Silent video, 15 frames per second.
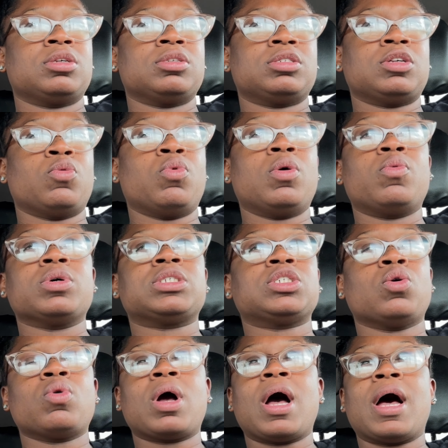Someone was
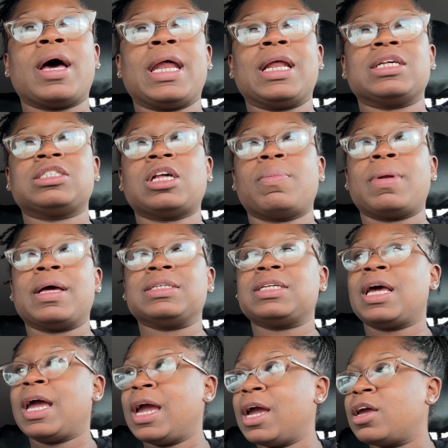so kind at a stoplight and
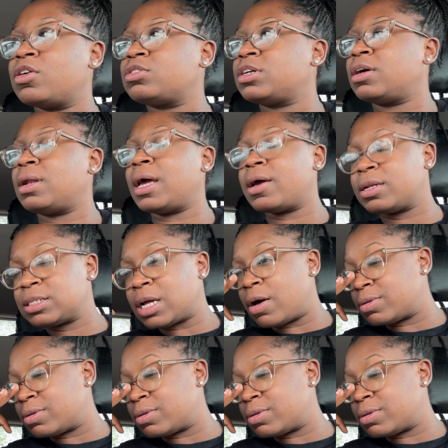said, Hey, your tail light is out.